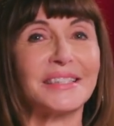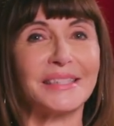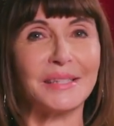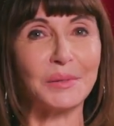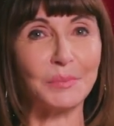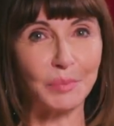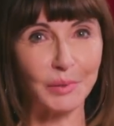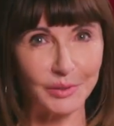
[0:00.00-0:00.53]

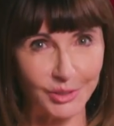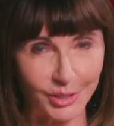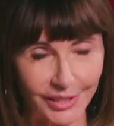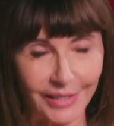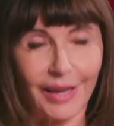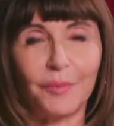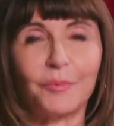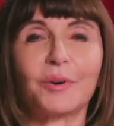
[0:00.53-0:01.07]

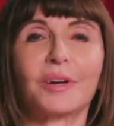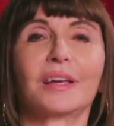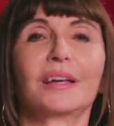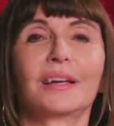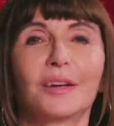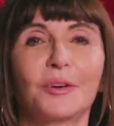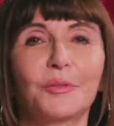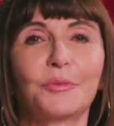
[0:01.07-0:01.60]
Steenburgen, and we're going
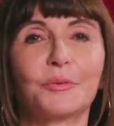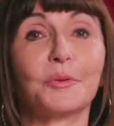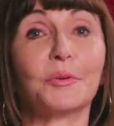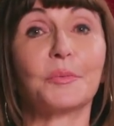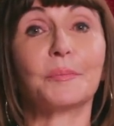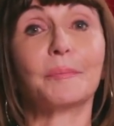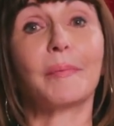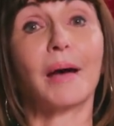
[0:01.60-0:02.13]
to go
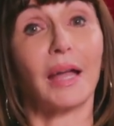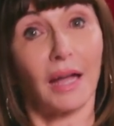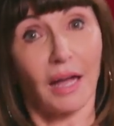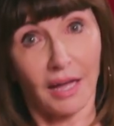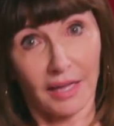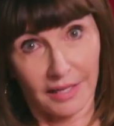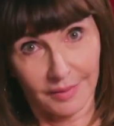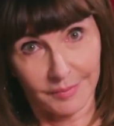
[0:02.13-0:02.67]
through my
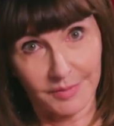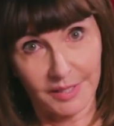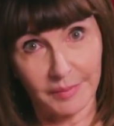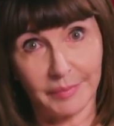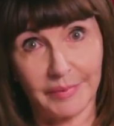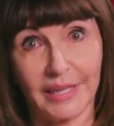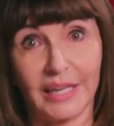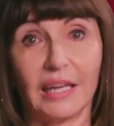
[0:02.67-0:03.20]

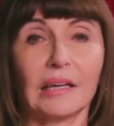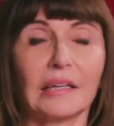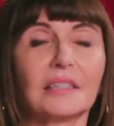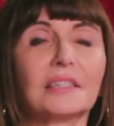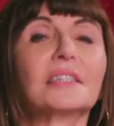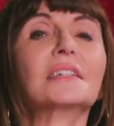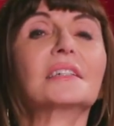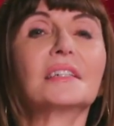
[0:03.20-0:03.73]
IMDb.
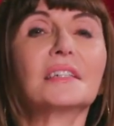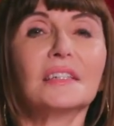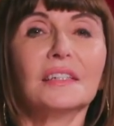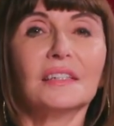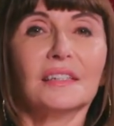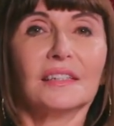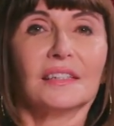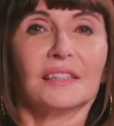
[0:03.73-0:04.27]

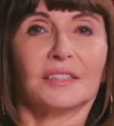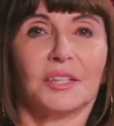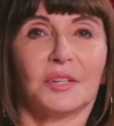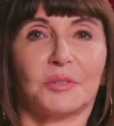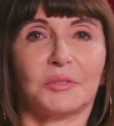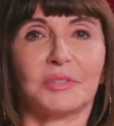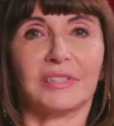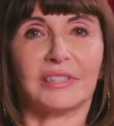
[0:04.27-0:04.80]

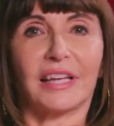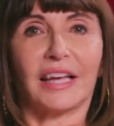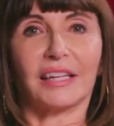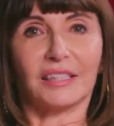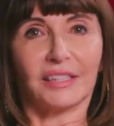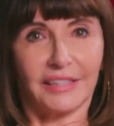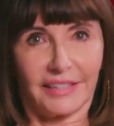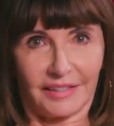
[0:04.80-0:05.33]
So
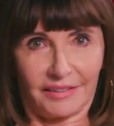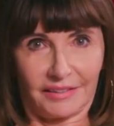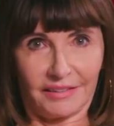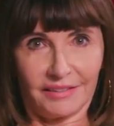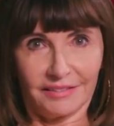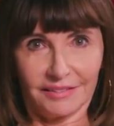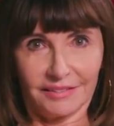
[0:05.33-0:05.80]
settle in.